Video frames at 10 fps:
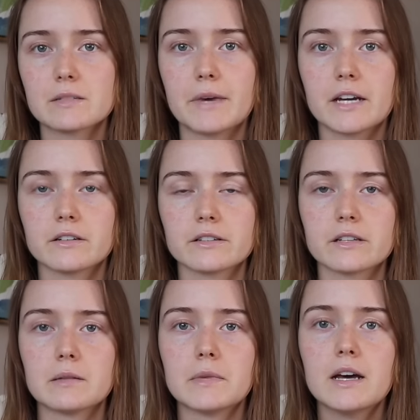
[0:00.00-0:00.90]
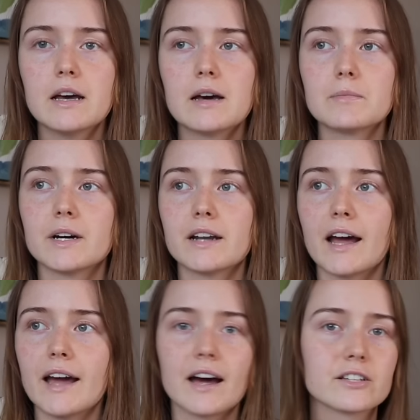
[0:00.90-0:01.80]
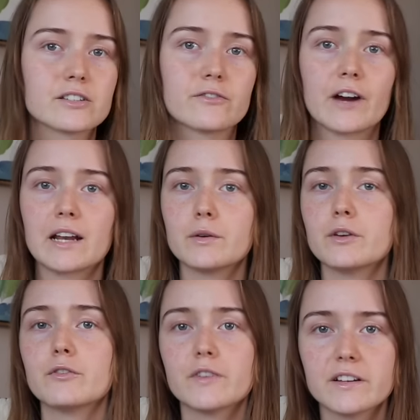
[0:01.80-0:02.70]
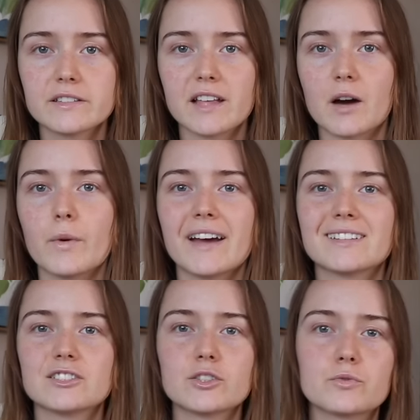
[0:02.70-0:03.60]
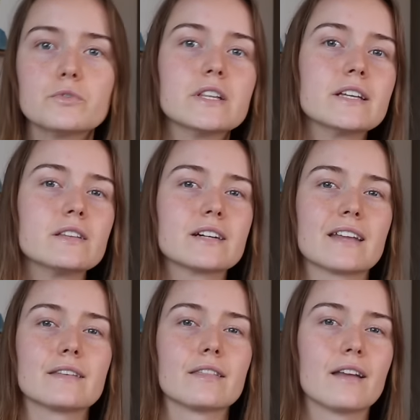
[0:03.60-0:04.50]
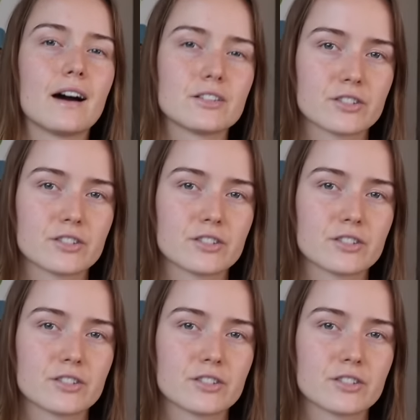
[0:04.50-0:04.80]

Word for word: matter to some but I ask for anyone who feels that way to just really look at the logic